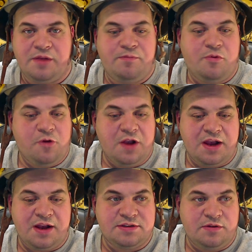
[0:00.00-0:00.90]
Poor
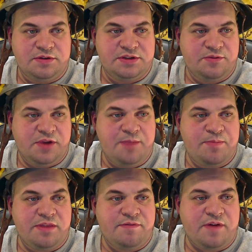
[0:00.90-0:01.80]
guys. I'll just keep
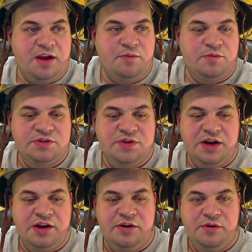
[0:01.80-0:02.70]
up the fight, and we'll try
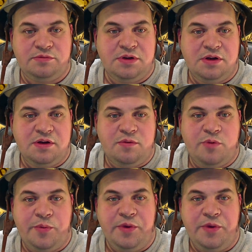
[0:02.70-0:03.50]
to do what we